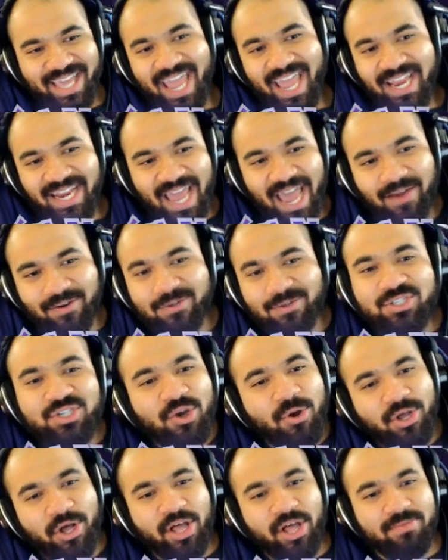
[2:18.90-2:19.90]
hey now, don't you
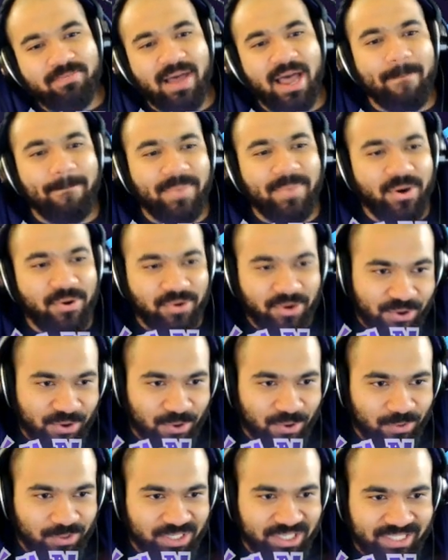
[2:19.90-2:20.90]
go calling my boat
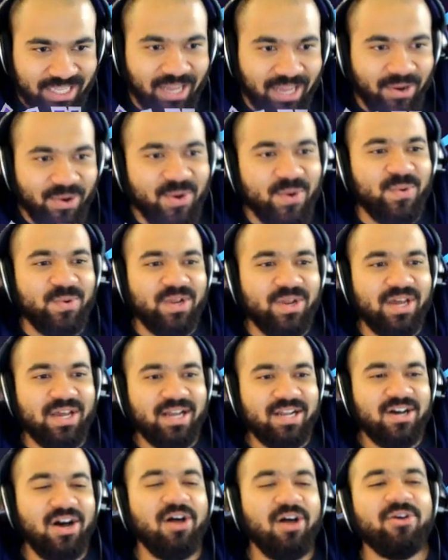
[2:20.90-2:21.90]
old. She's not old.
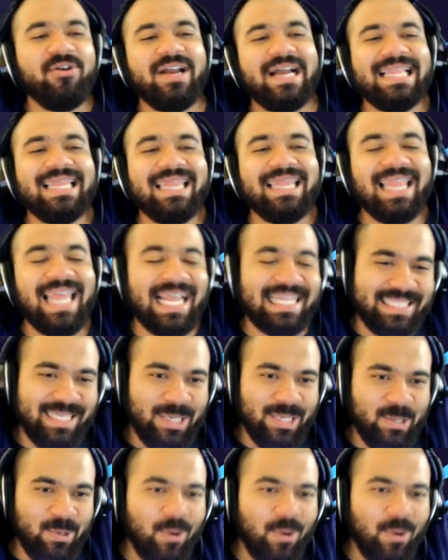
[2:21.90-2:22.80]
Call her a classic,